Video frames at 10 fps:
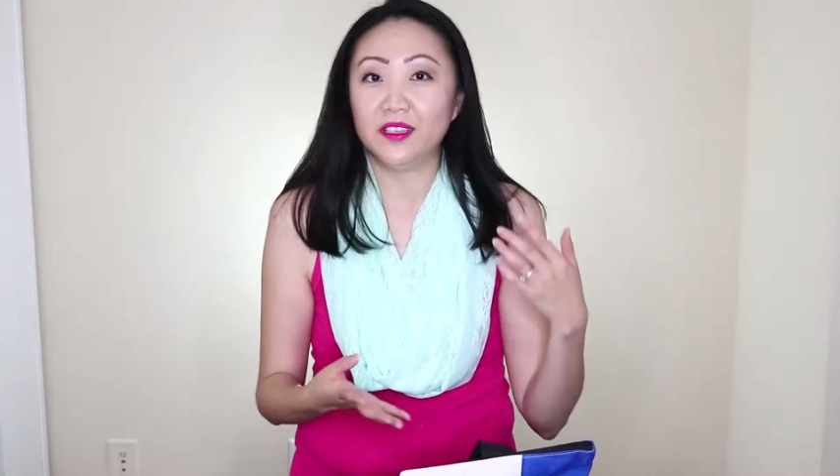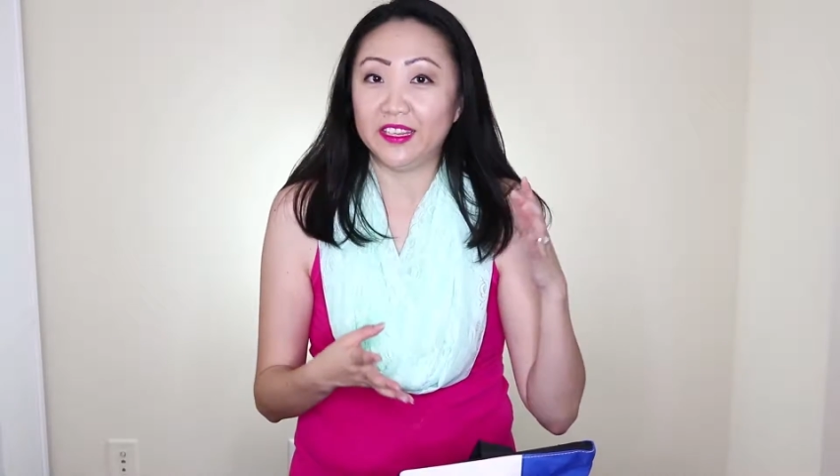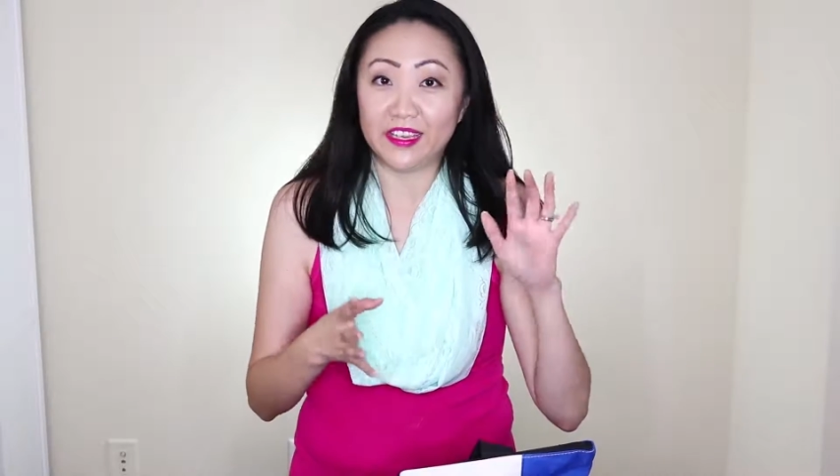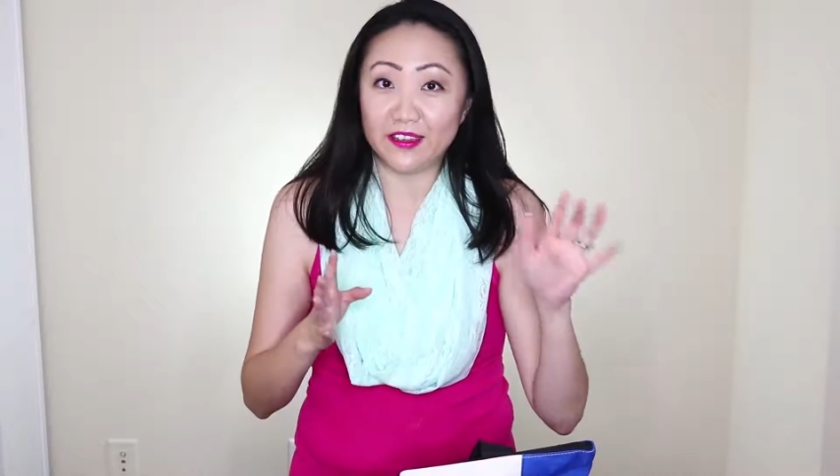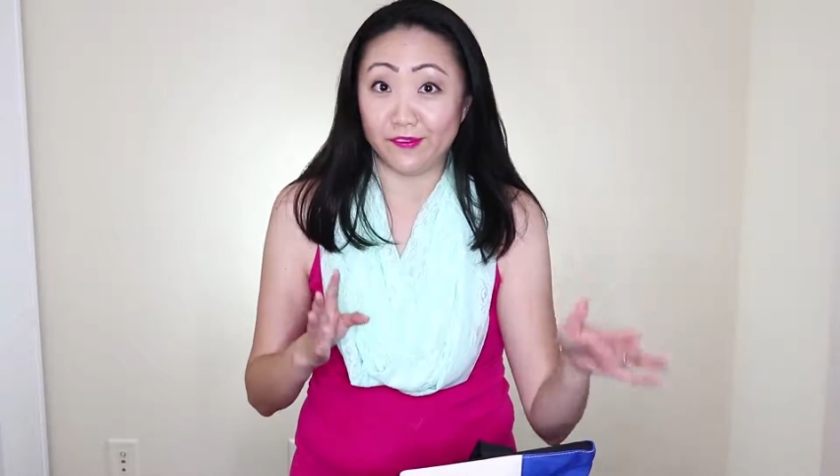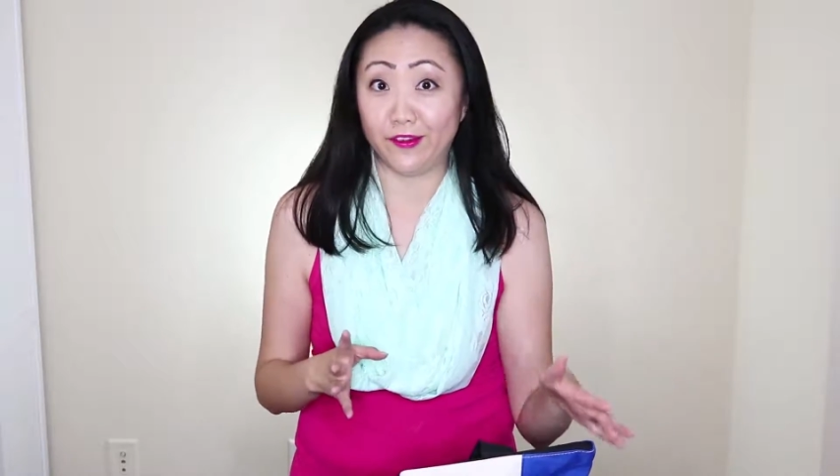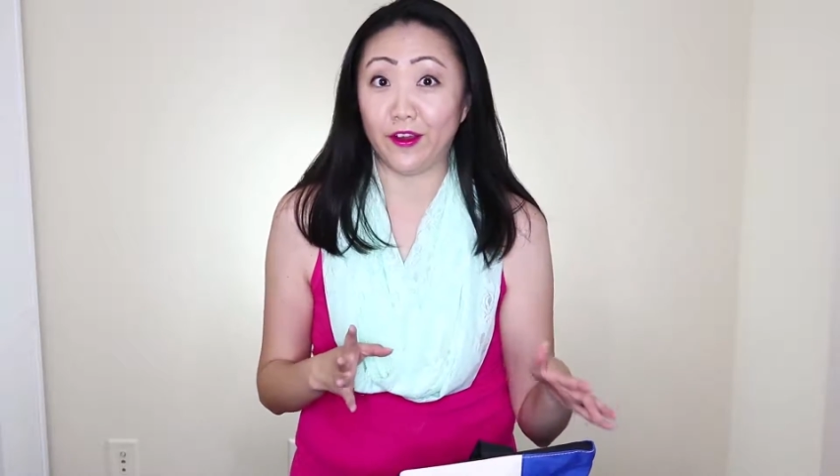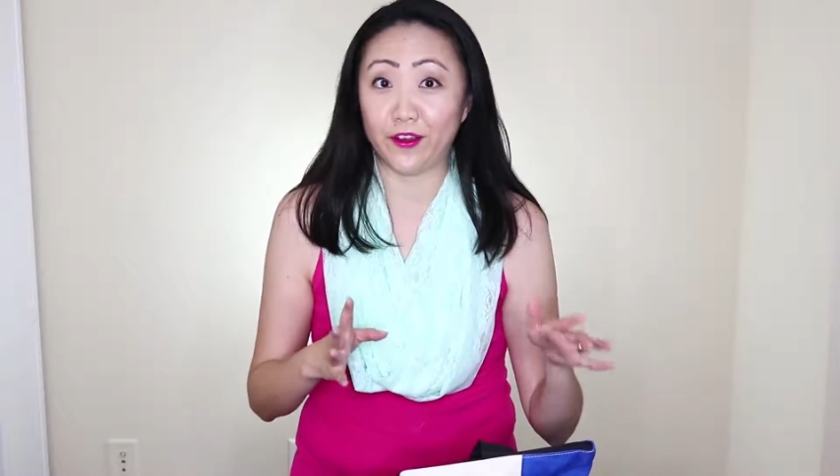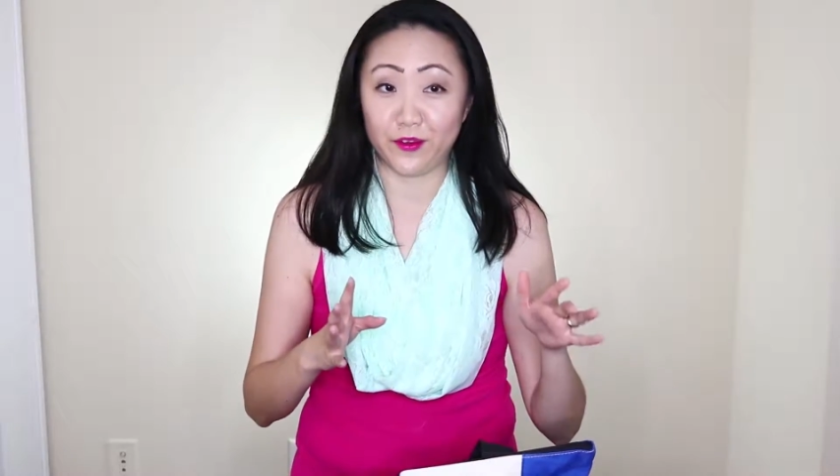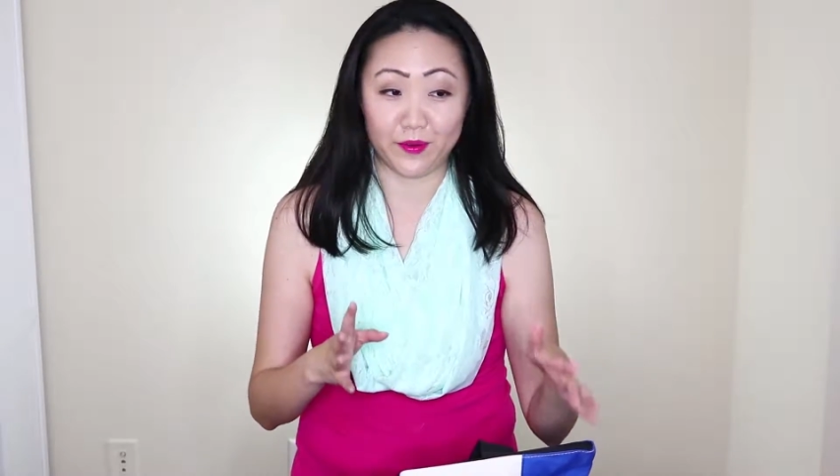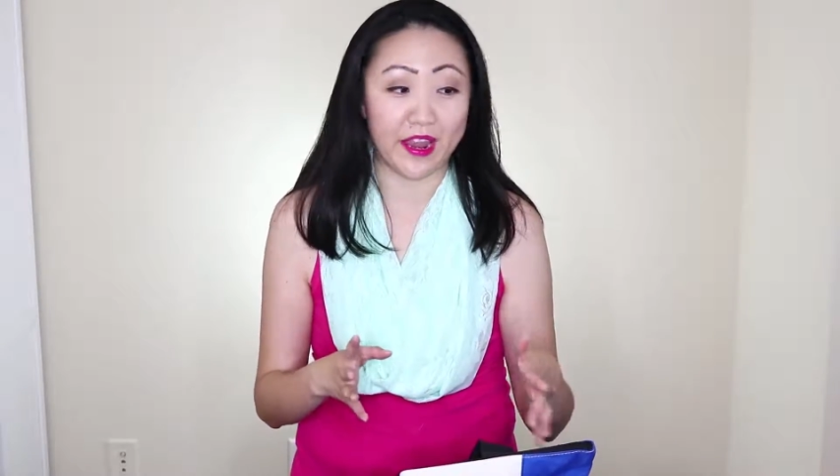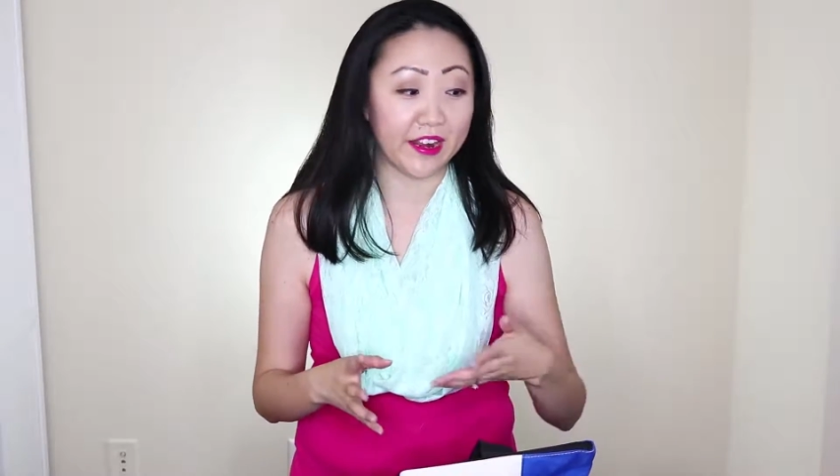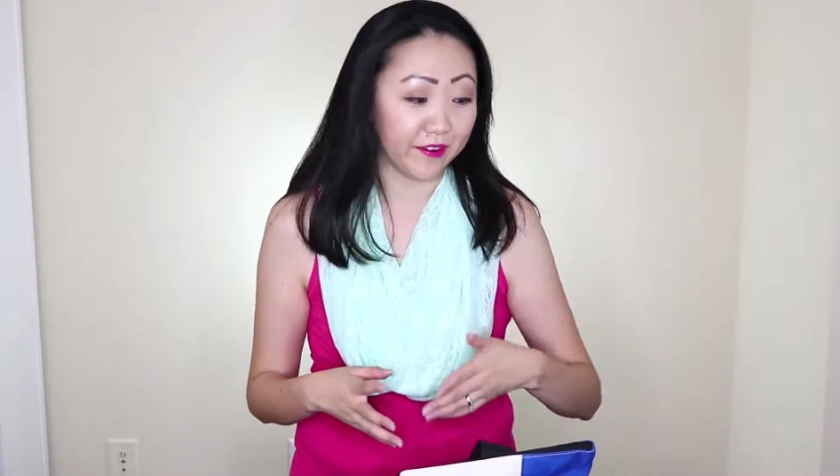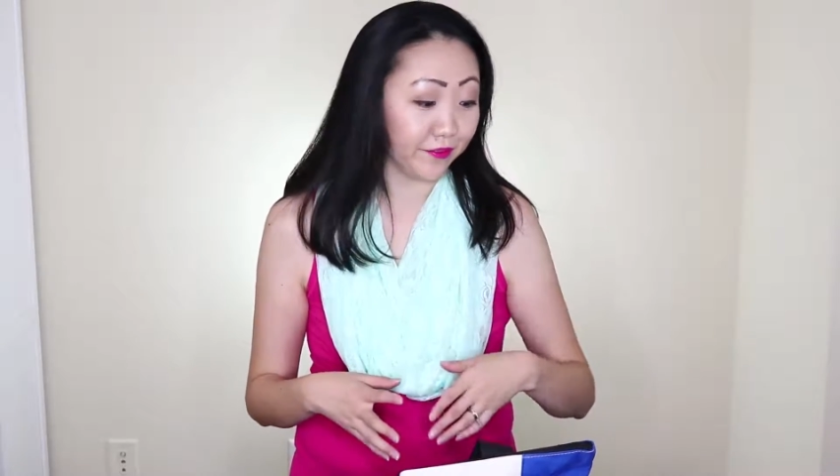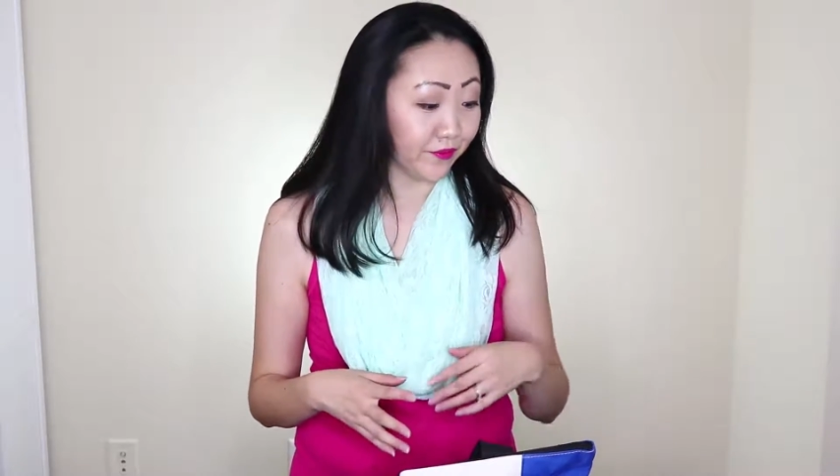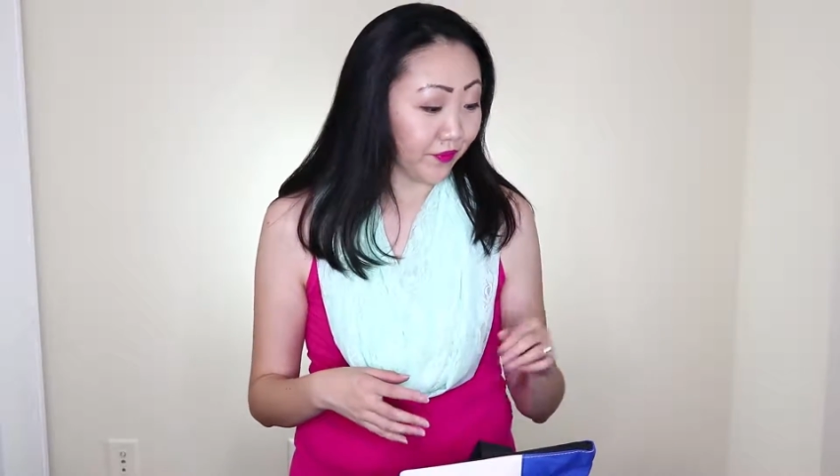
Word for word: They can get very creative.